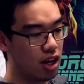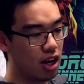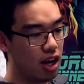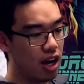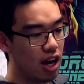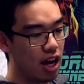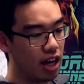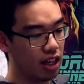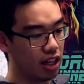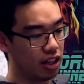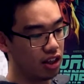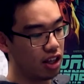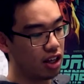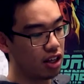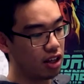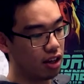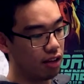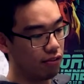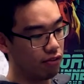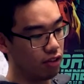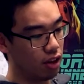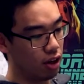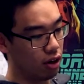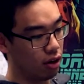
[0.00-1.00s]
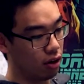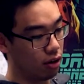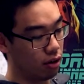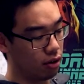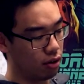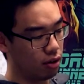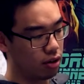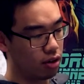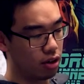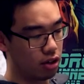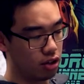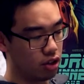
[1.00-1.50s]
And I think if they're
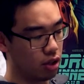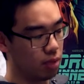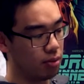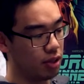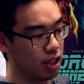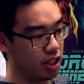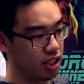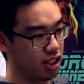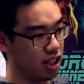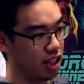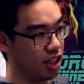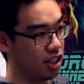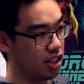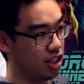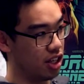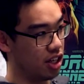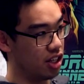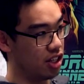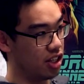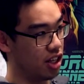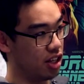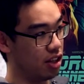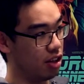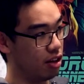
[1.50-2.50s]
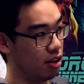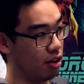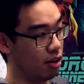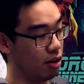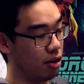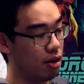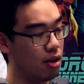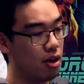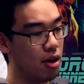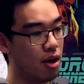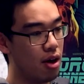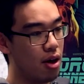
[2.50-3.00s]
contributing citizens and they're,
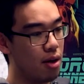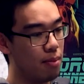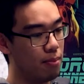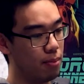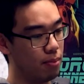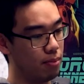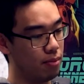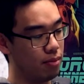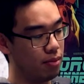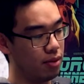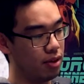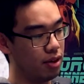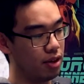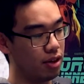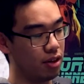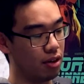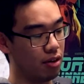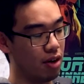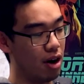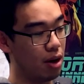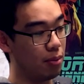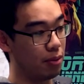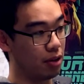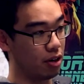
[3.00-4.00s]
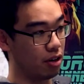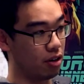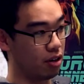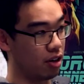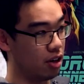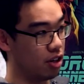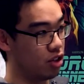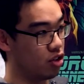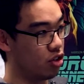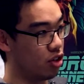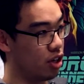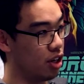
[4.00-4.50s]
helping our
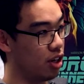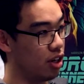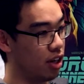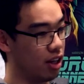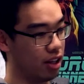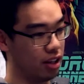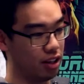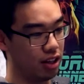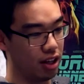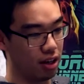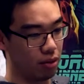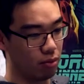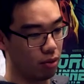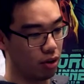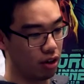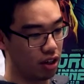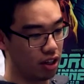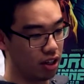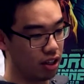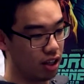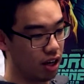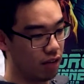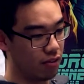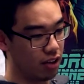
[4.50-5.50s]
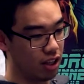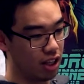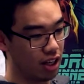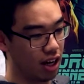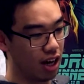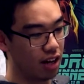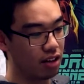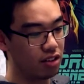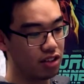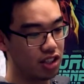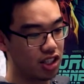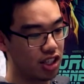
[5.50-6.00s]
country and, working and everything, I
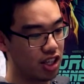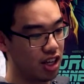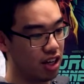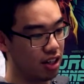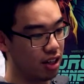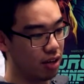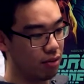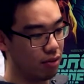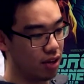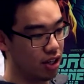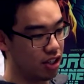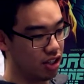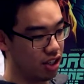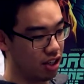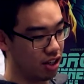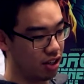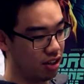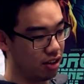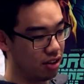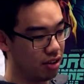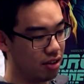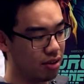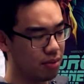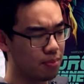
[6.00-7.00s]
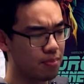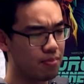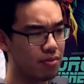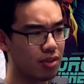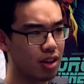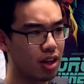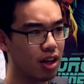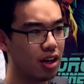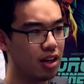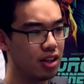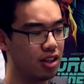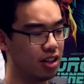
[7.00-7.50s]
don't see any reason
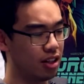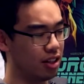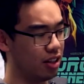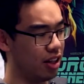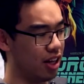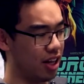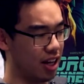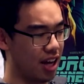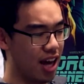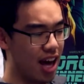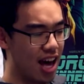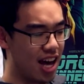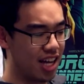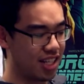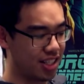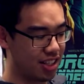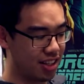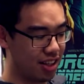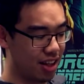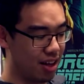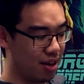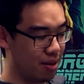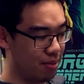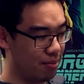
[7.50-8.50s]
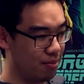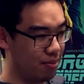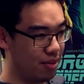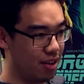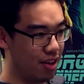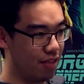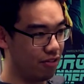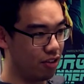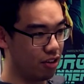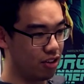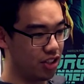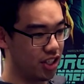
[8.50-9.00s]
to, ask them if
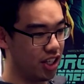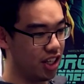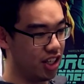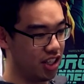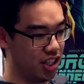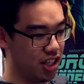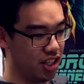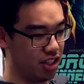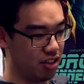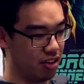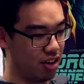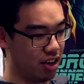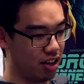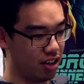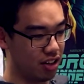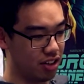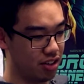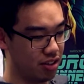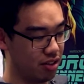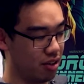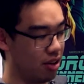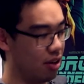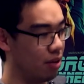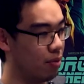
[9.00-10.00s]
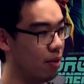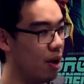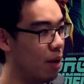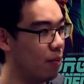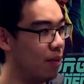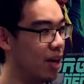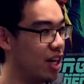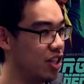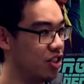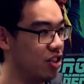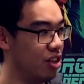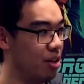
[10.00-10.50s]
they're citizens or not, because why
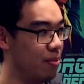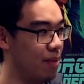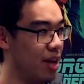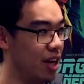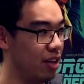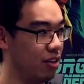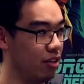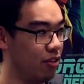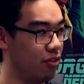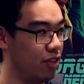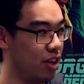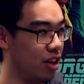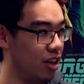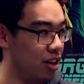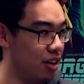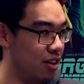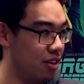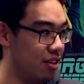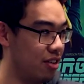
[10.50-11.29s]
should it matter if they...